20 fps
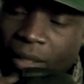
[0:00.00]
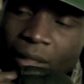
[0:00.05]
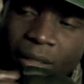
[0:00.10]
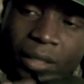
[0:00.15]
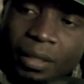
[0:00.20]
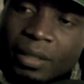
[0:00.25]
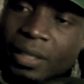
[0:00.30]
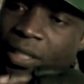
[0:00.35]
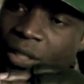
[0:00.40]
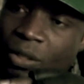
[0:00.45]

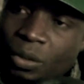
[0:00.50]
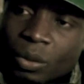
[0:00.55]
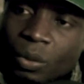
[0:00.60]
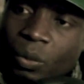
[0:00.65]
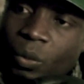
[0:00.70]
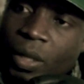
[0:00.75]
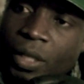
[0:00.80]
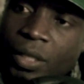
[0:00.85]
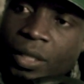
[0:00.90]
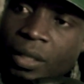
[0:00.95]
because of this
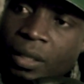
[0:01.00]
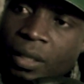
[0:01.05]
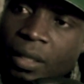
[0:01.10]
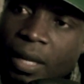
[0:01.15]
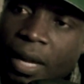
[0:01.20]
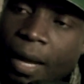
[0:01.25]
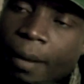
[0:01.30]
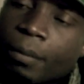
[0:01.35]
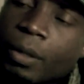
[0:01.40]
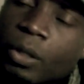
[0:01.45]
situation,
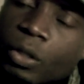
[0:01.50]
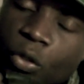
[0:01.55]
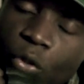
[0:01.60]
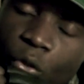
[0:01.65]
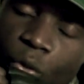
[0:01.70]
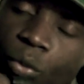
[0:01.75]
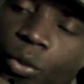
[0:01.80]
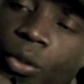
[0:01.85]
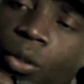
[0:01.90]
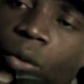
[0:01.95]
I'm gonna
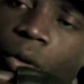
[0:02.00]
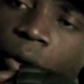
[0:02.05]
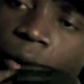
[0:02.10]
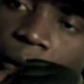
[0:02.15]
sue you